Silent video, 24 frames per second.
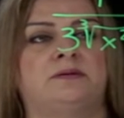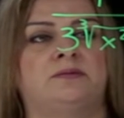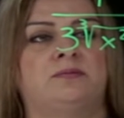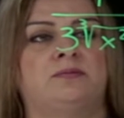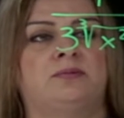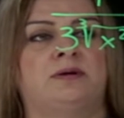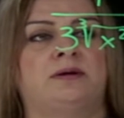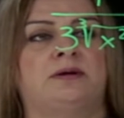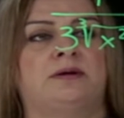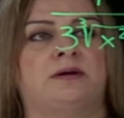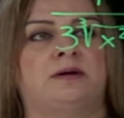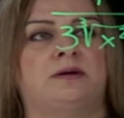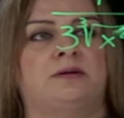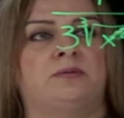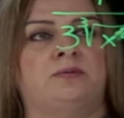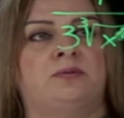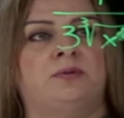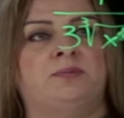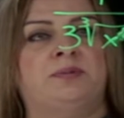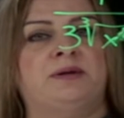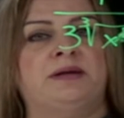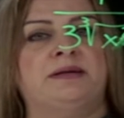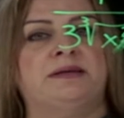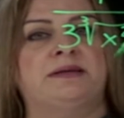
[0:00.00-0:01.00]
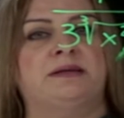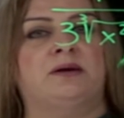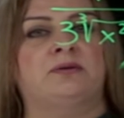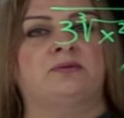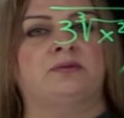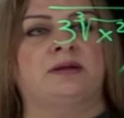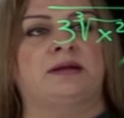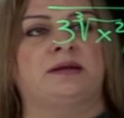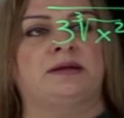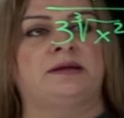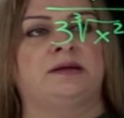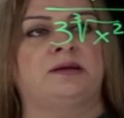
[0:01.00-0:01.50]
We bring
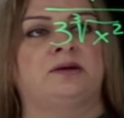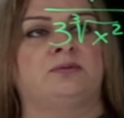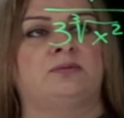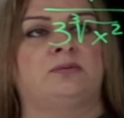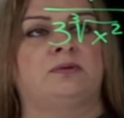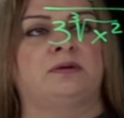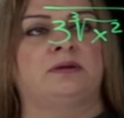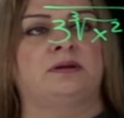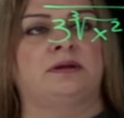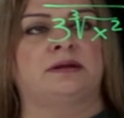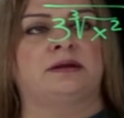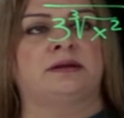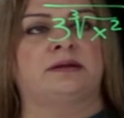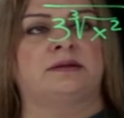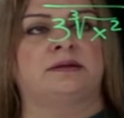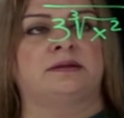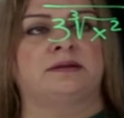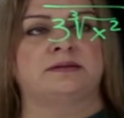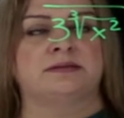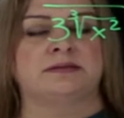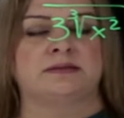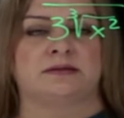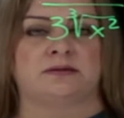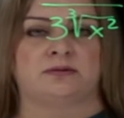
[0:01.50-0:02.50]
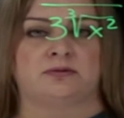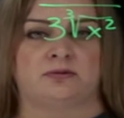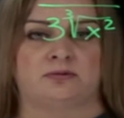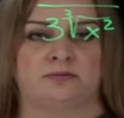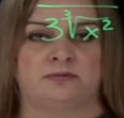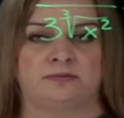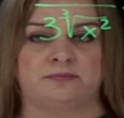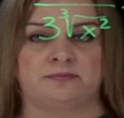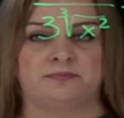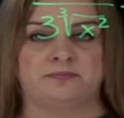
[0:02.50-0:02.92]
down the equal and the 0.